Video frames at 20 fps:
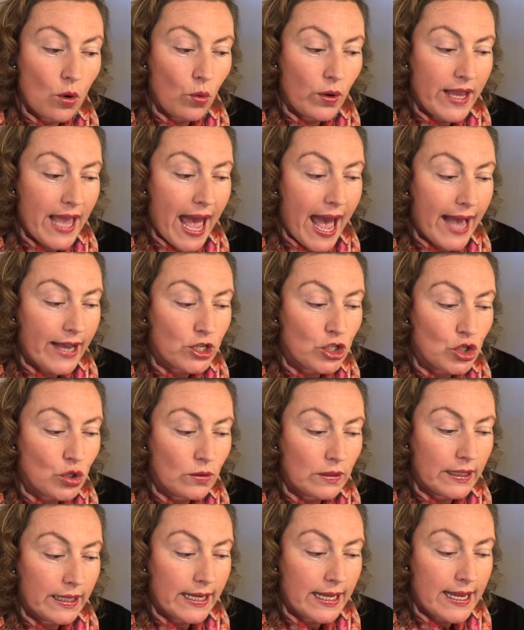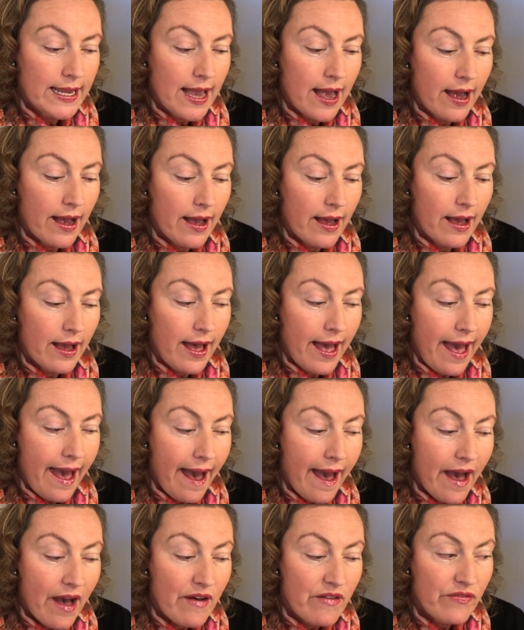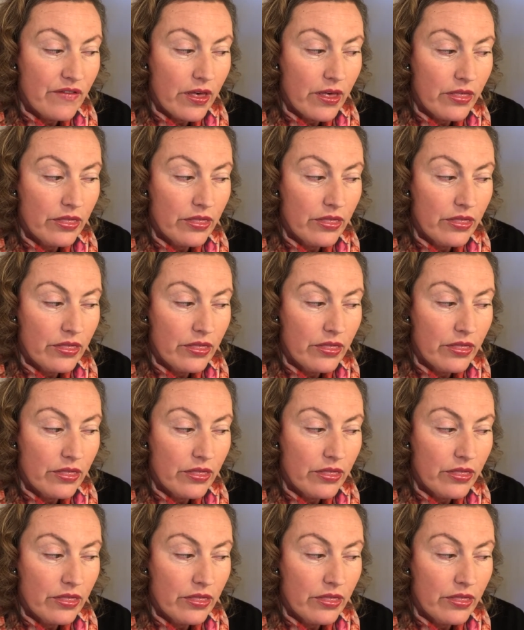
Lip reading: we actually have